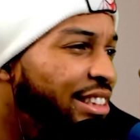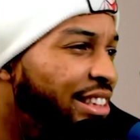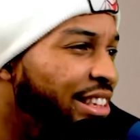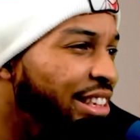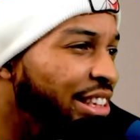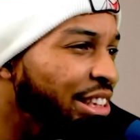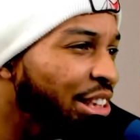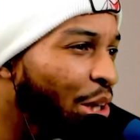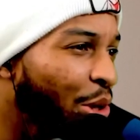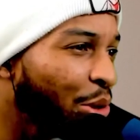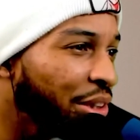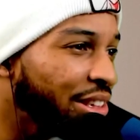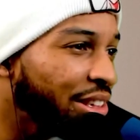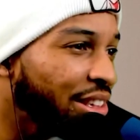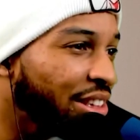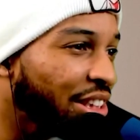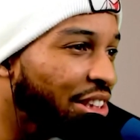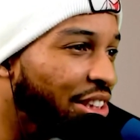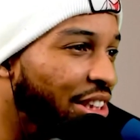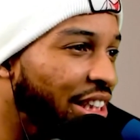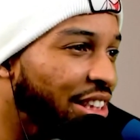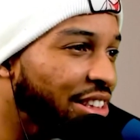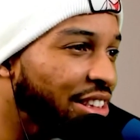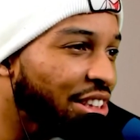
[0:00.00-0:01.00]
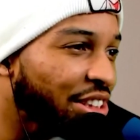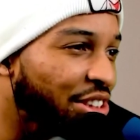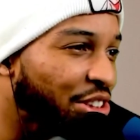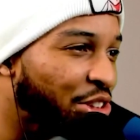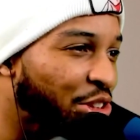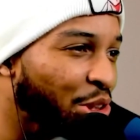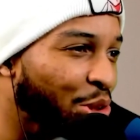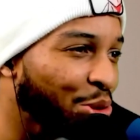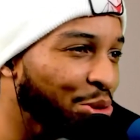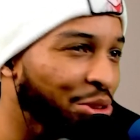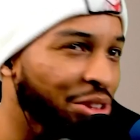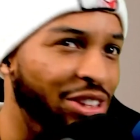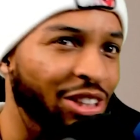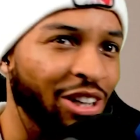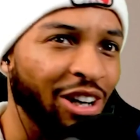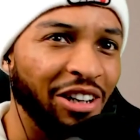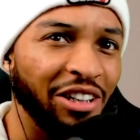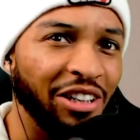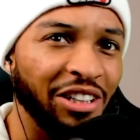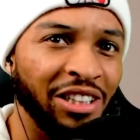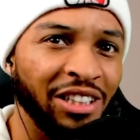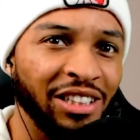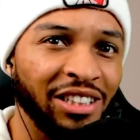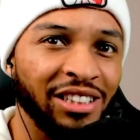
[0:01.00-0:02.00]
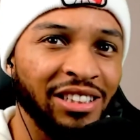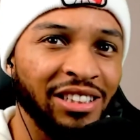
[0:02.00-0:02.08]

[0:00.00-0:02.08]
Dio is a Joestar?